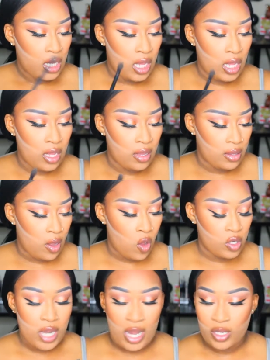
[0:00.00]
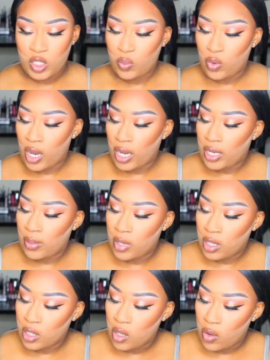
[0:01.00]
all-nighter spray, and I'm
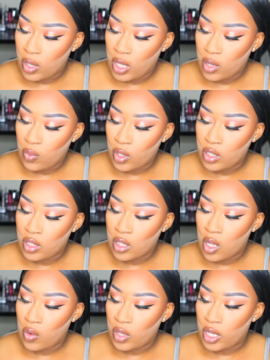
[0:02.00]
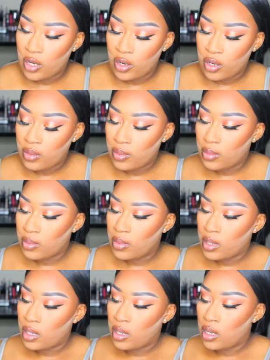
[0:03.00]
going to go in with Glow Getter,
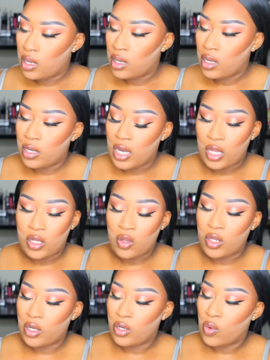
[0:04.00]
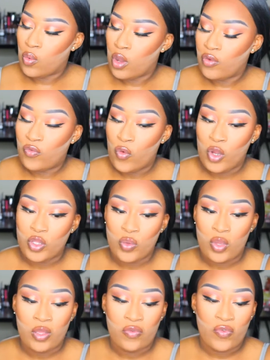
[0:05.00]
not Glow Getter,
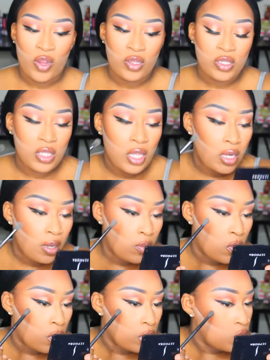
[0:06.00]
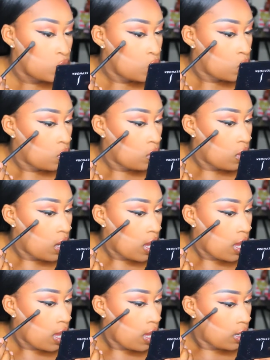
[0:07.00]
143 first, and I'm going to
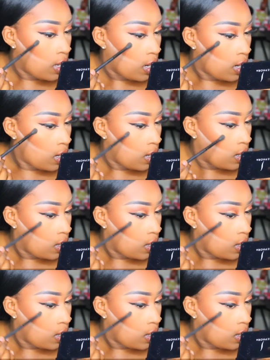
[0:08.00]
highlight.